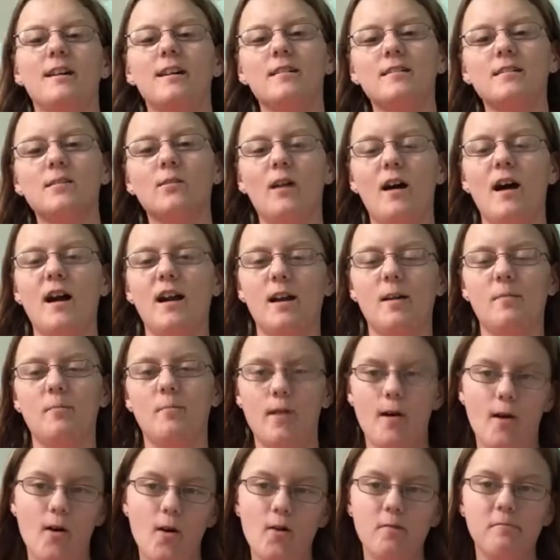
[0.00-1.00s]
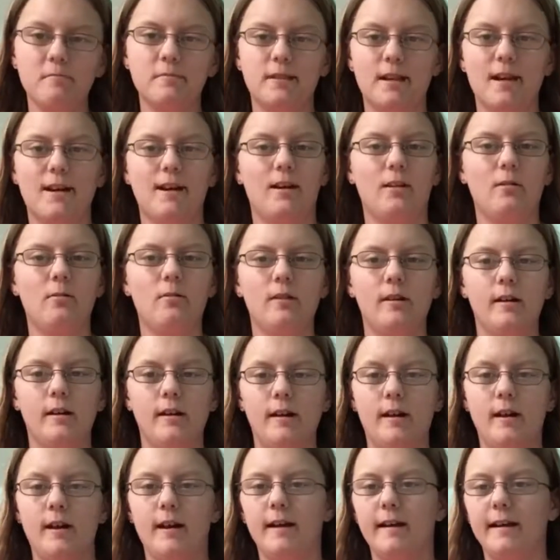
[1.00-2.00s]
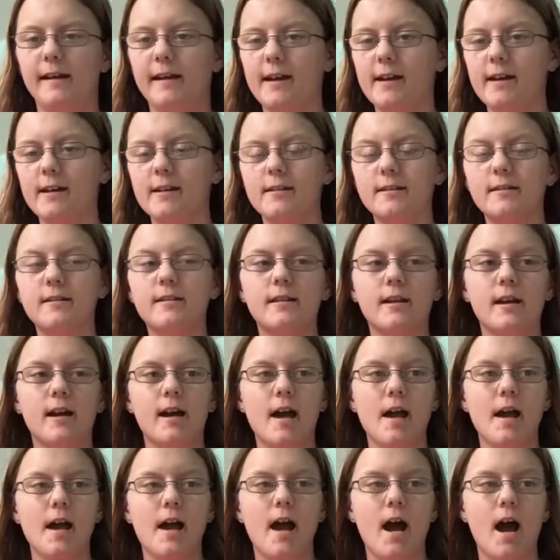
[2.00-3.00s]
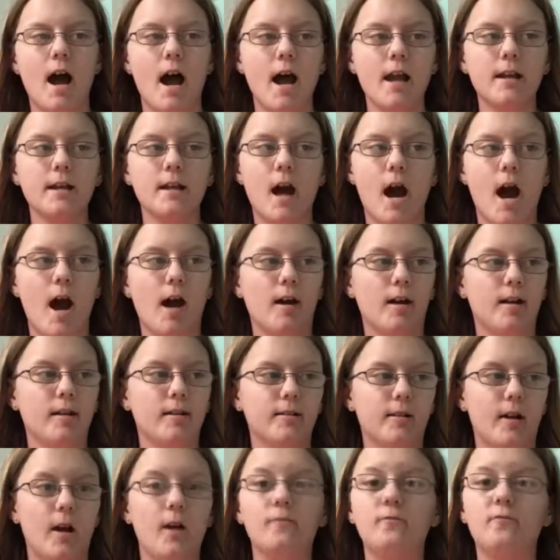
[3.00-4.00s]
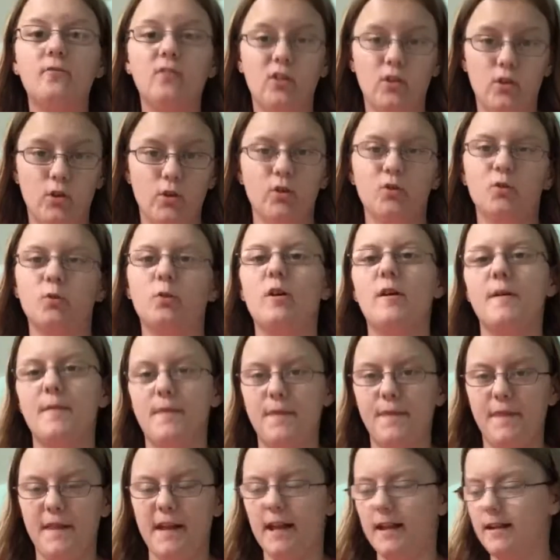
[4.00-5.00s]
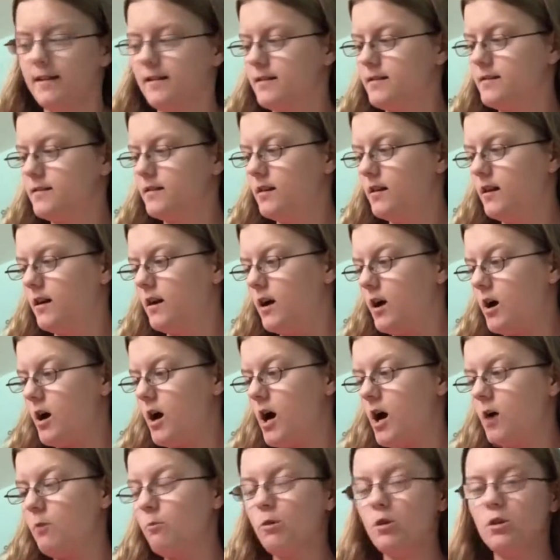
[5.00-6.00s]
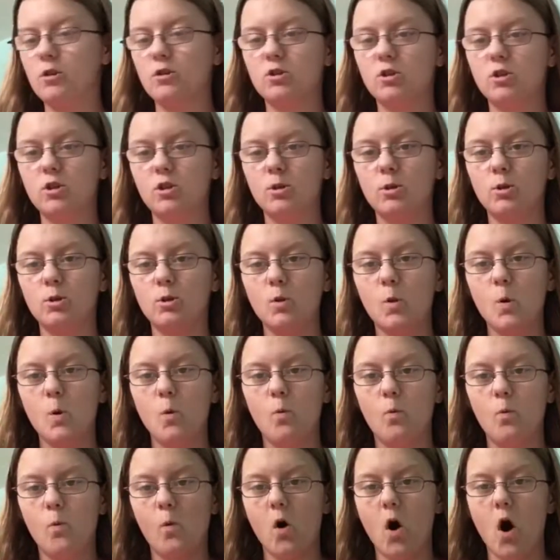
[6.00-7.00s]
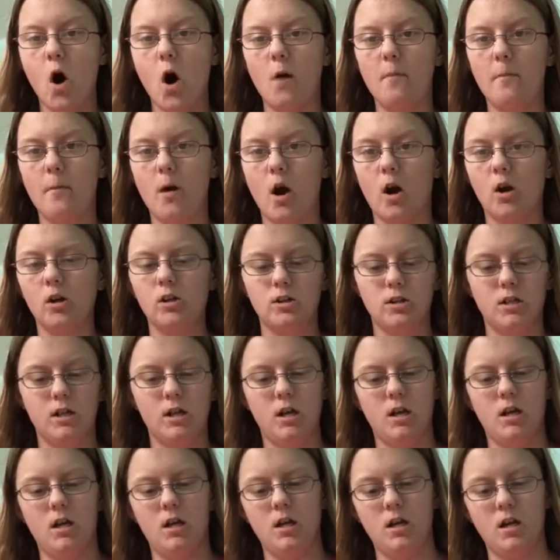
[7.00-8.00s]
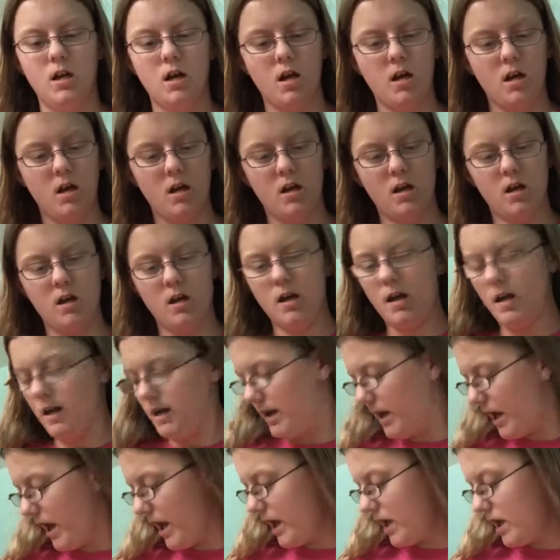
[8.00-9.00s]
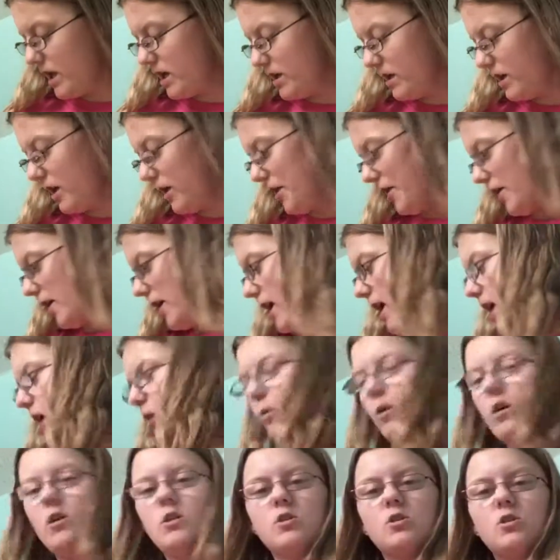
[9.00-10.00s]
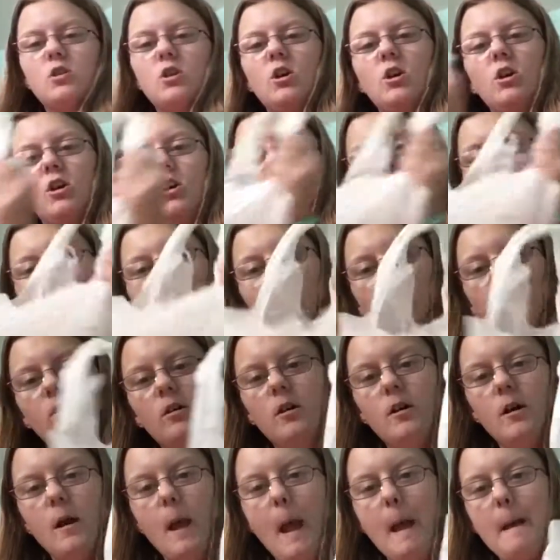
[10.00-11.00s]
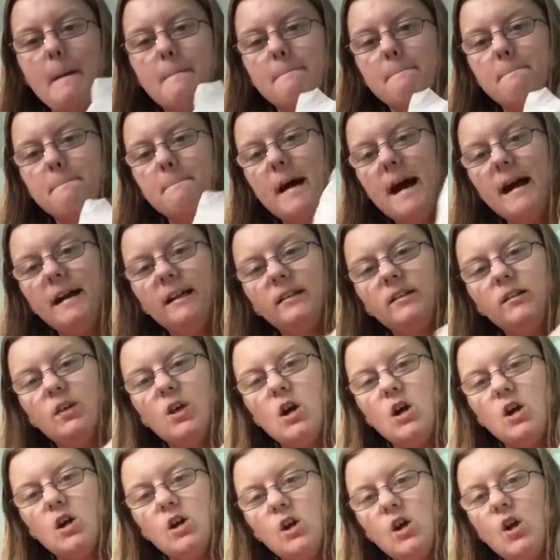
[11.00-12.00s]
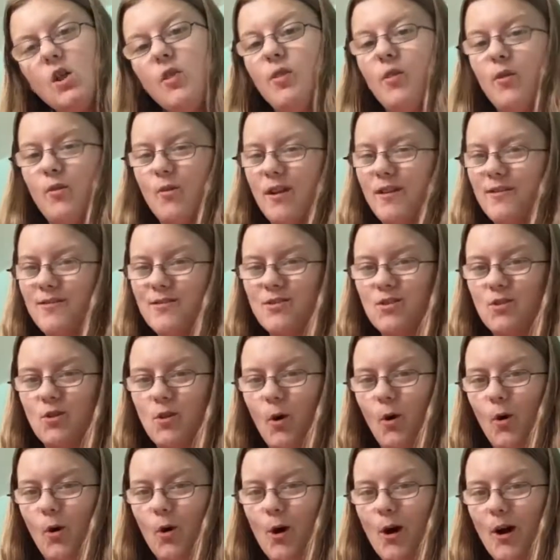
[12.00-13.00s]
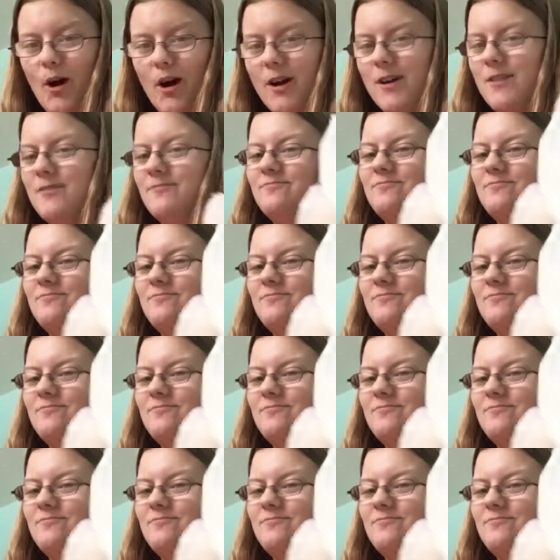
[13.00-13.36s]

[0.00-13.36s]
So I am home now, and I got a few things. I went to Walmart, and I went to my local thrift store.